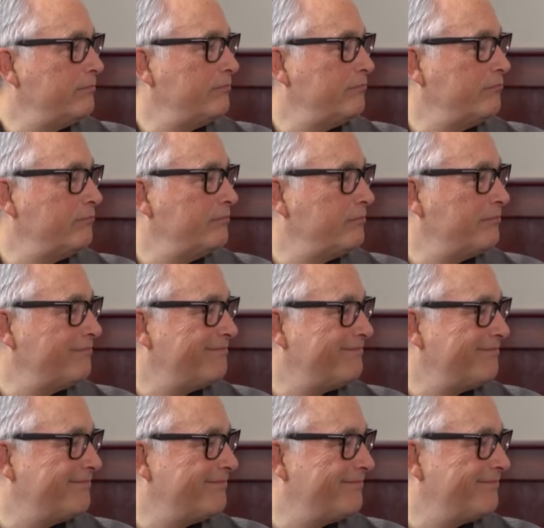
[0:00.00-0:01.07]

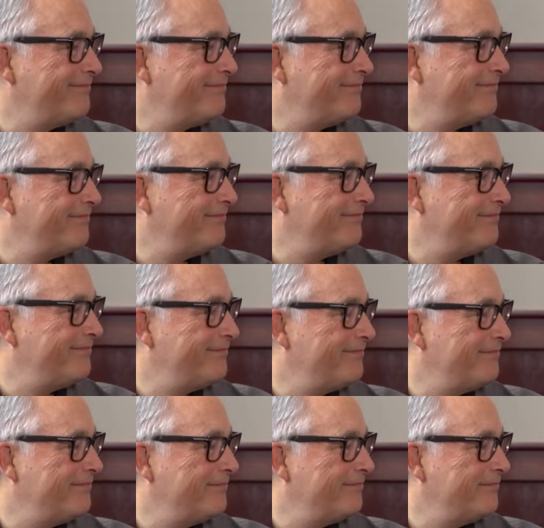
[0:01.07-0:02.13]

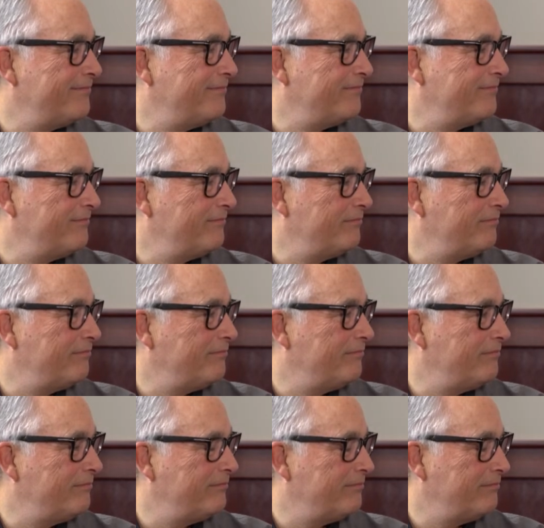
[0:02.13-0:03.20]

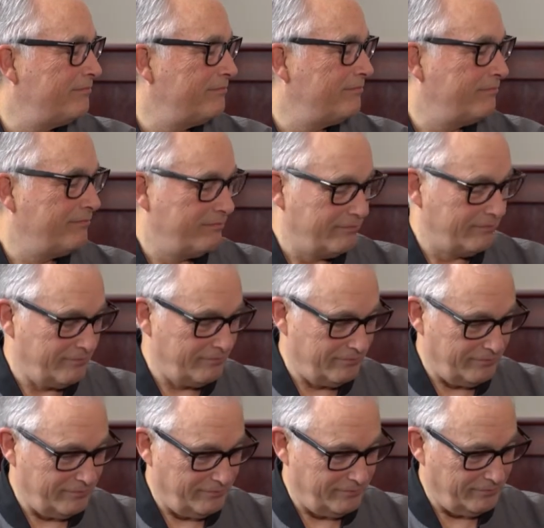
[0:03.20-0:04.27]

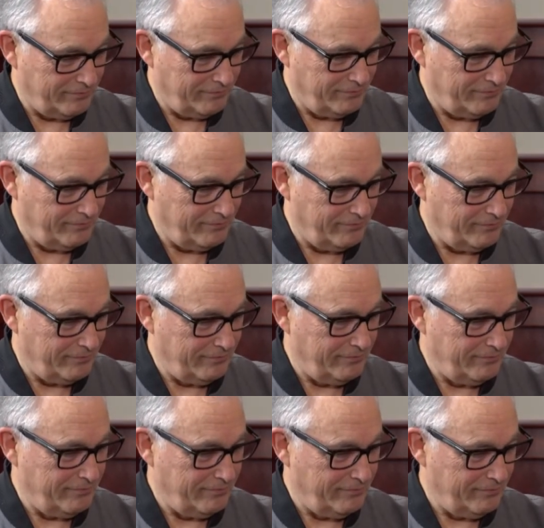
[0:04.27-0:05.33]

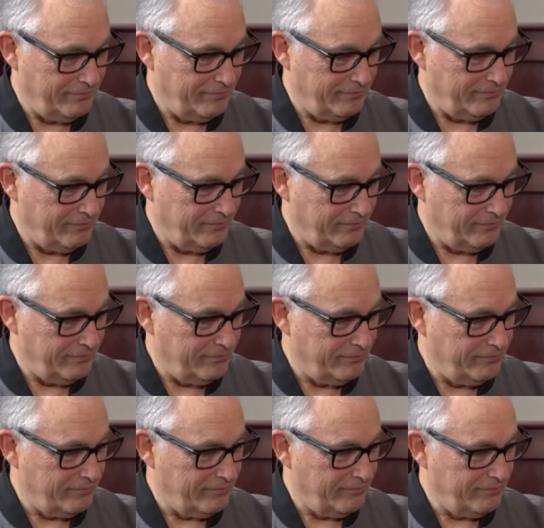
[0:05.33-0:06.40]

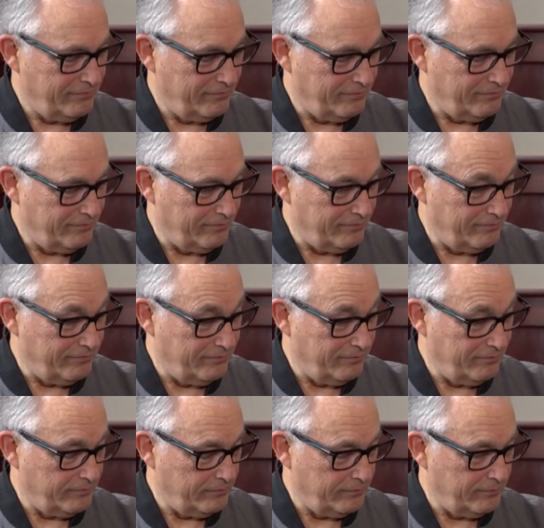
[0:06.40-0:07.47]

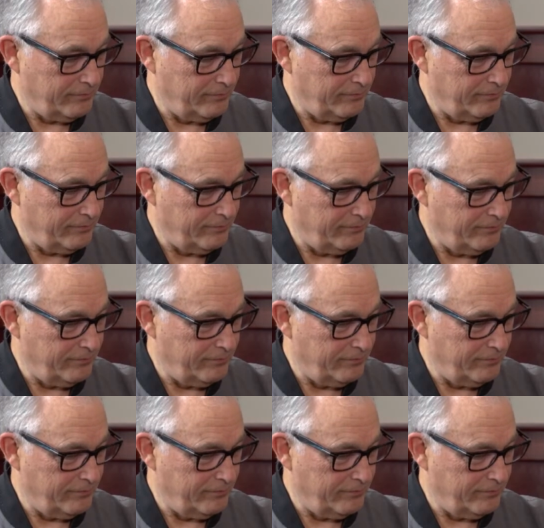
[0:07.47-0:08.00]
(not speaking)